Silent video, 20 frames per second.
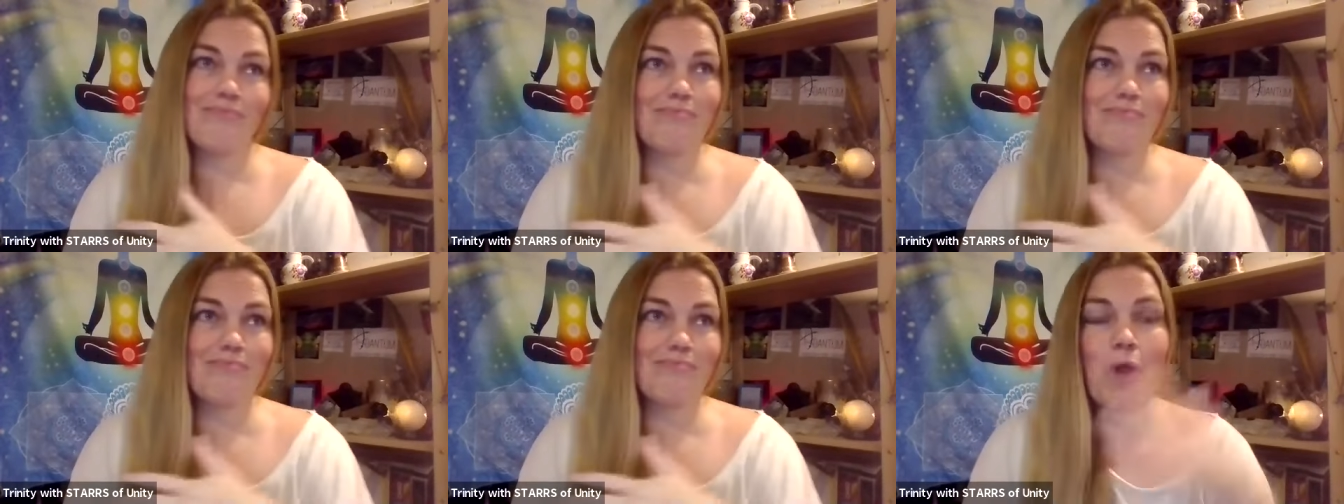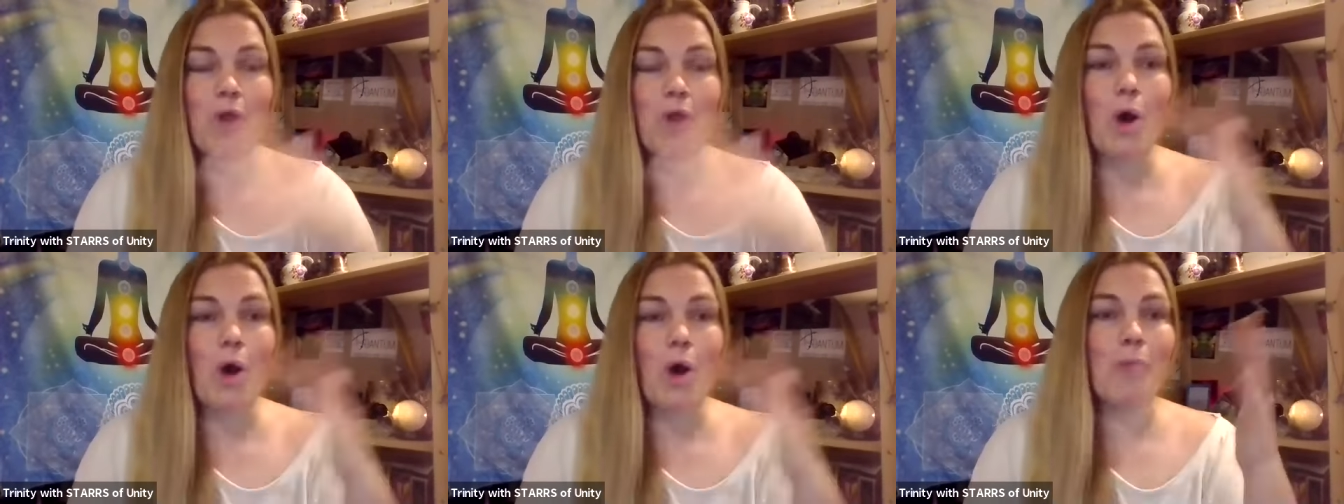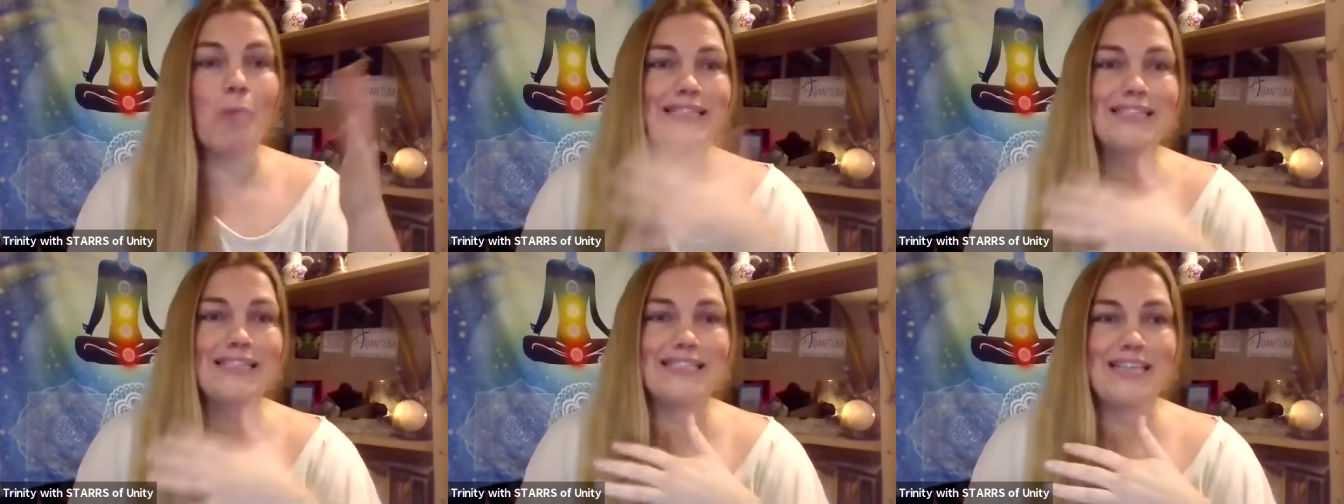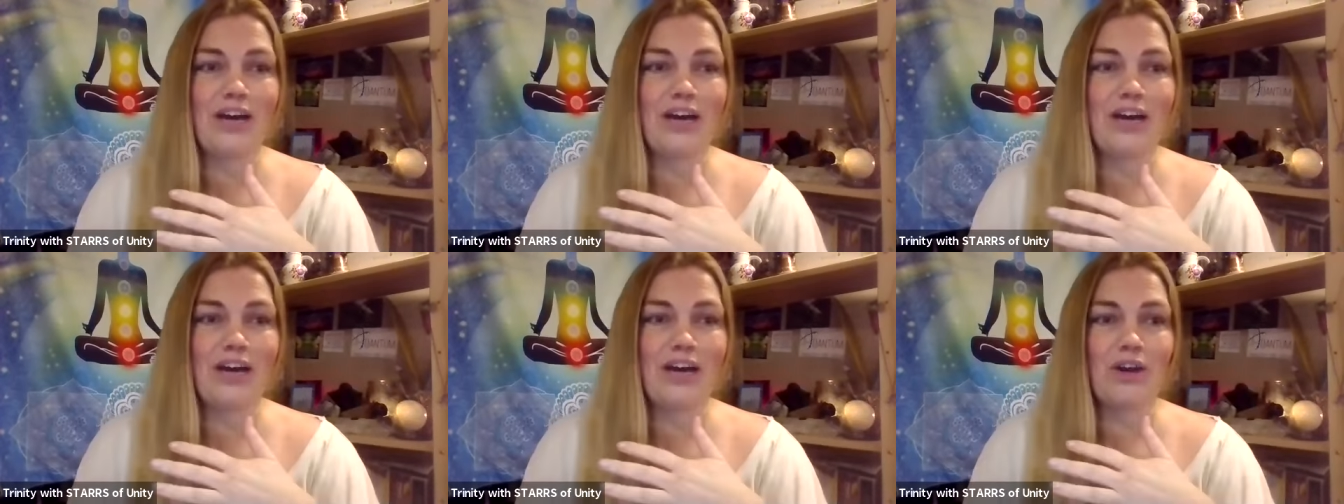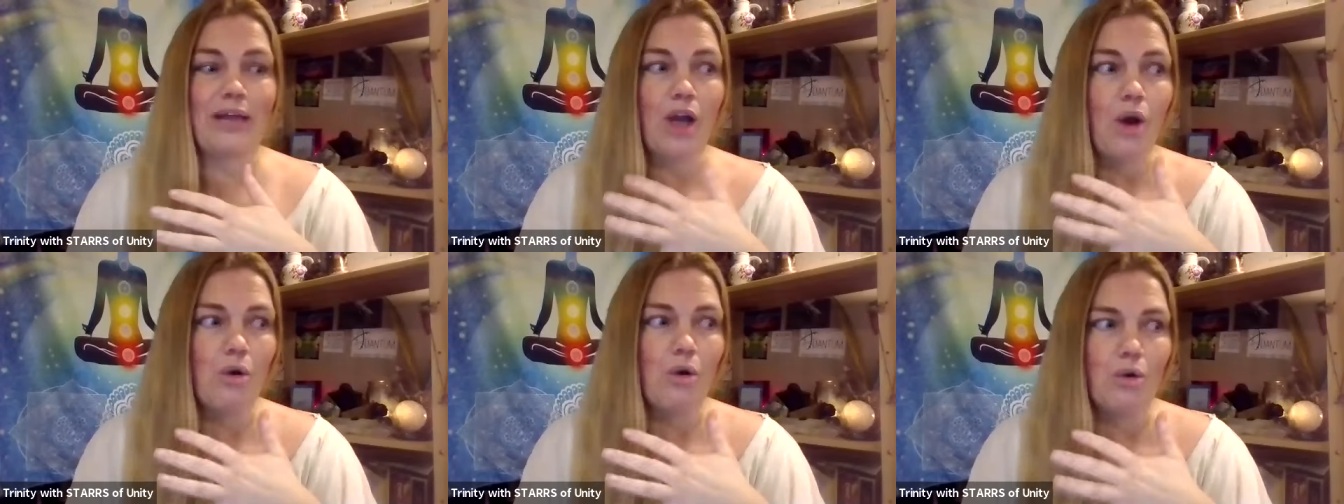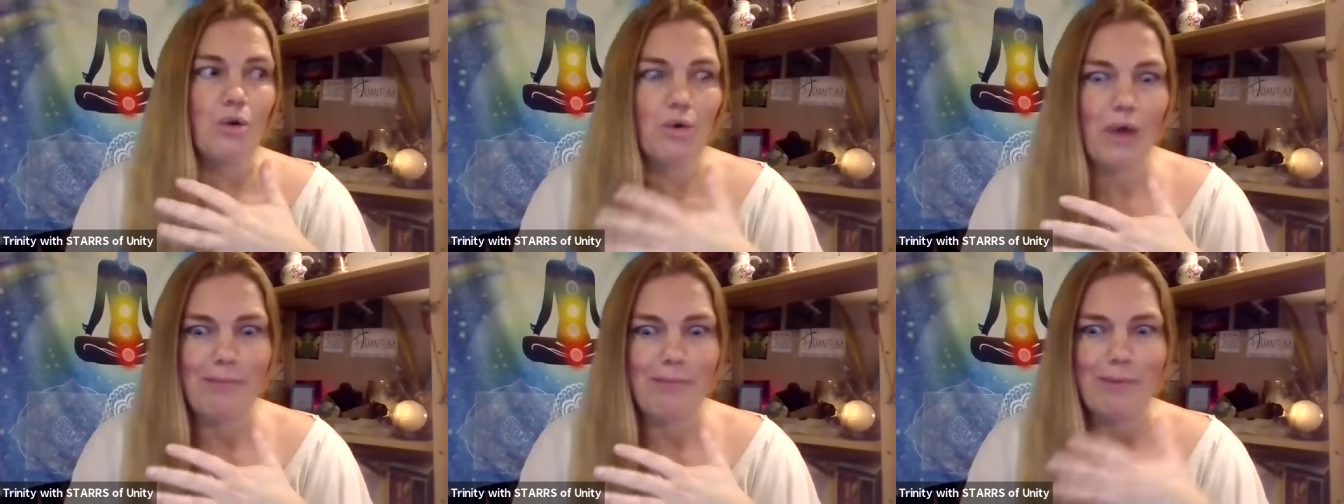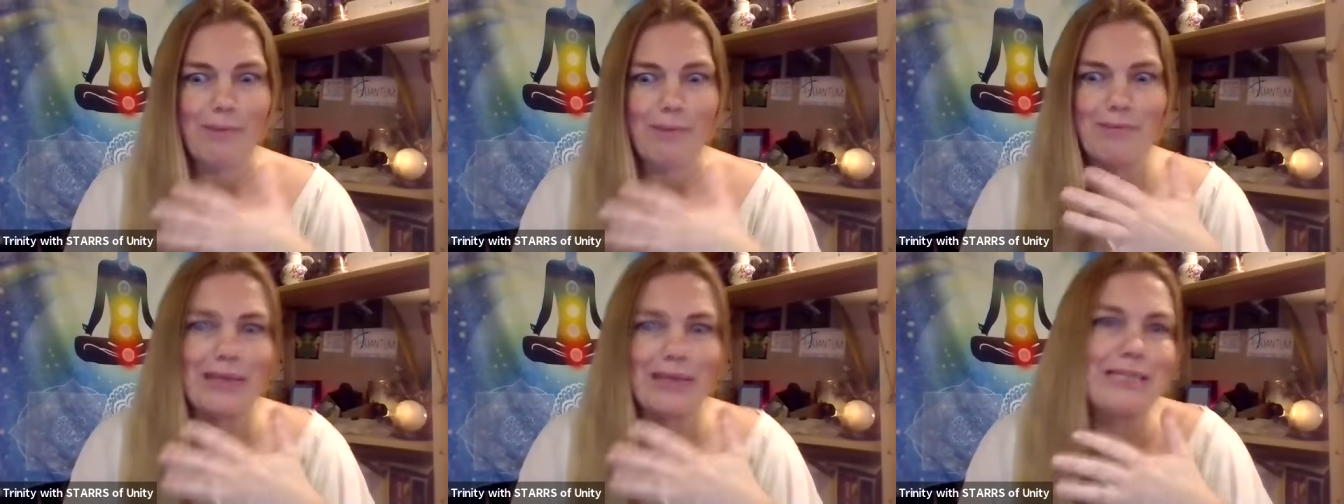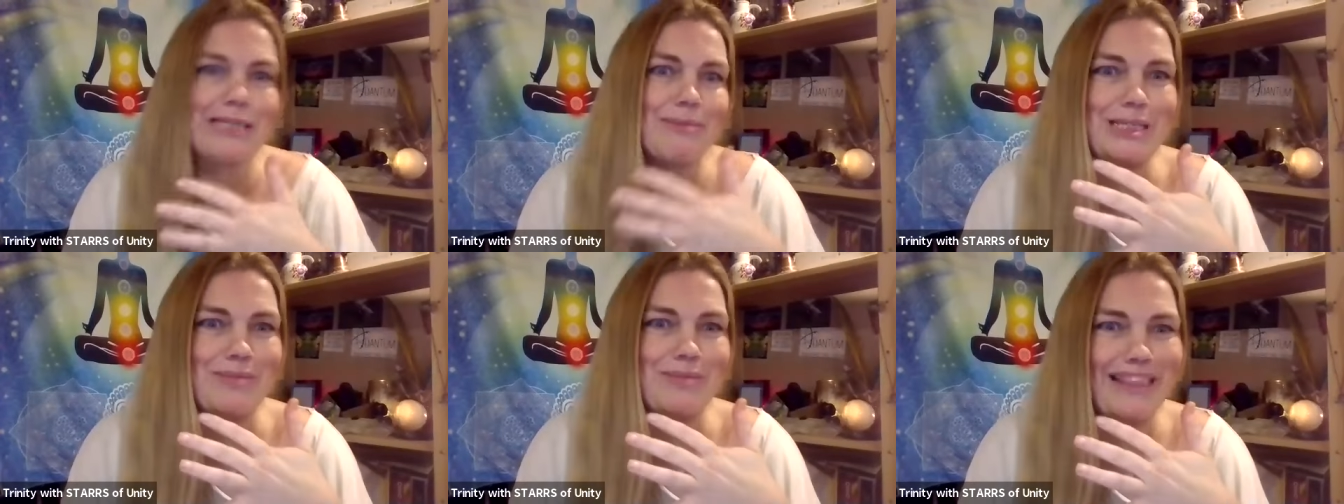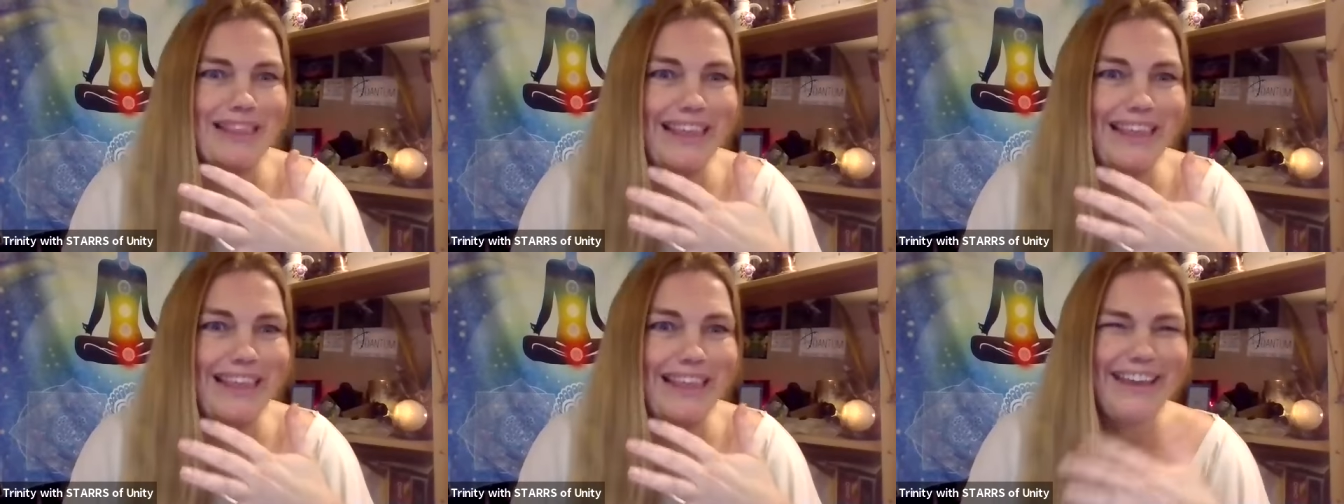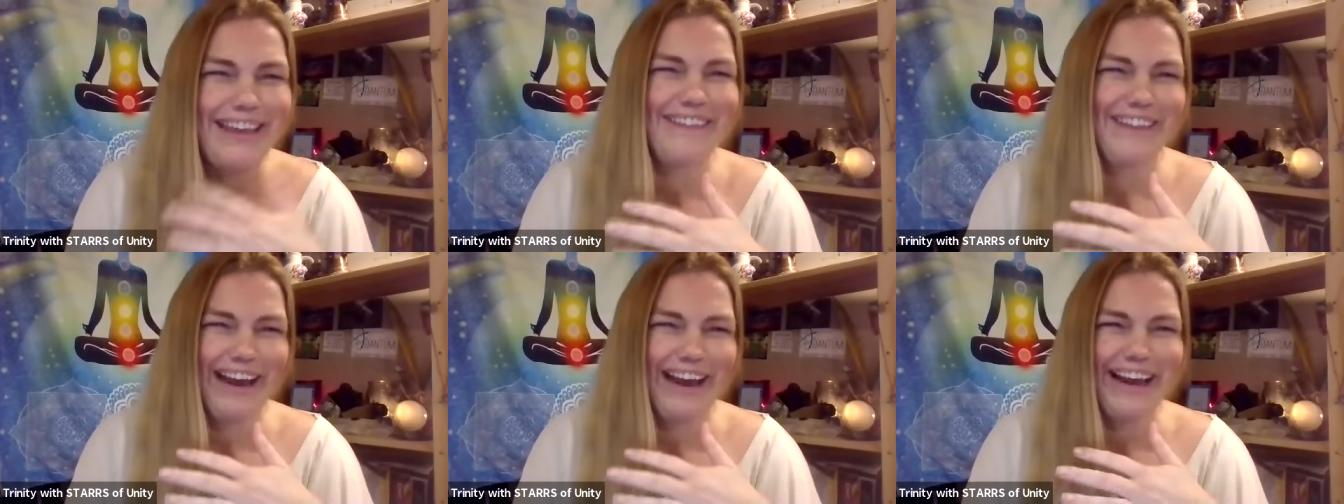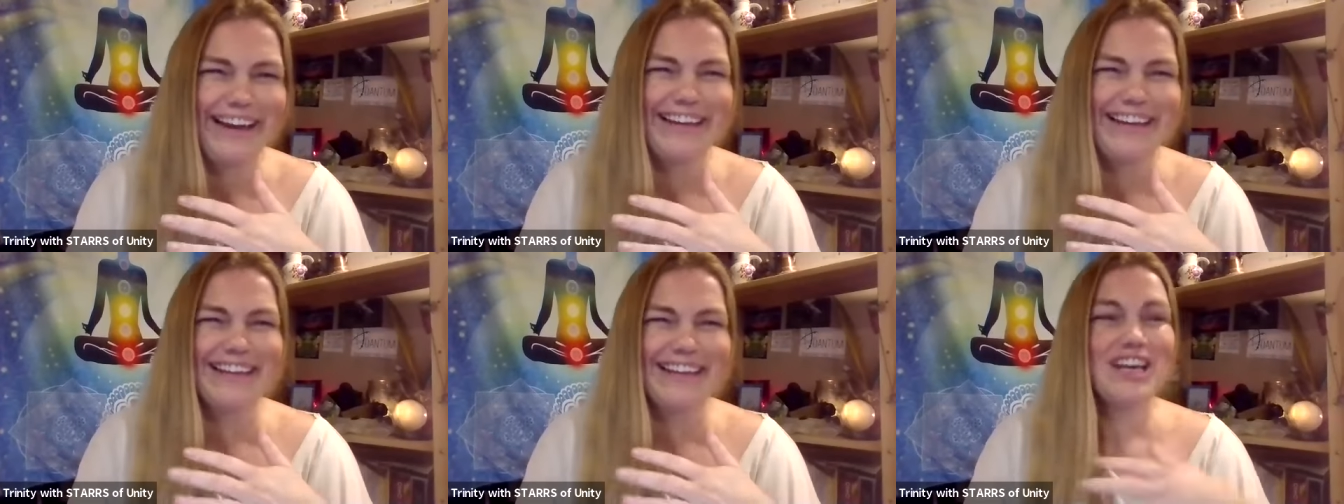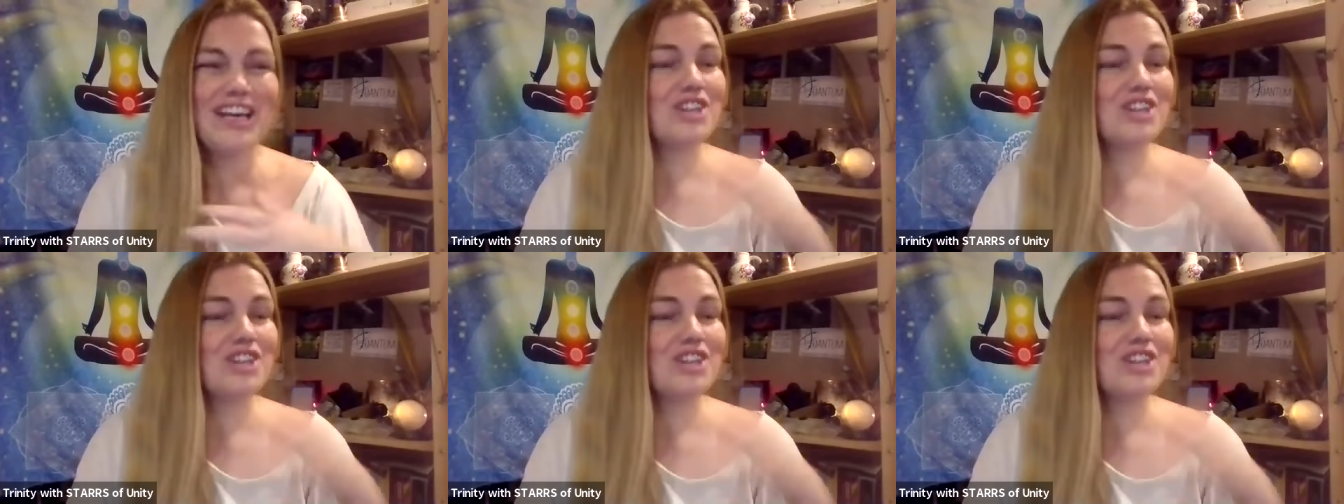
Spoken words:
moments until you're like, oh crap, I'm not supposed to be thinking, right?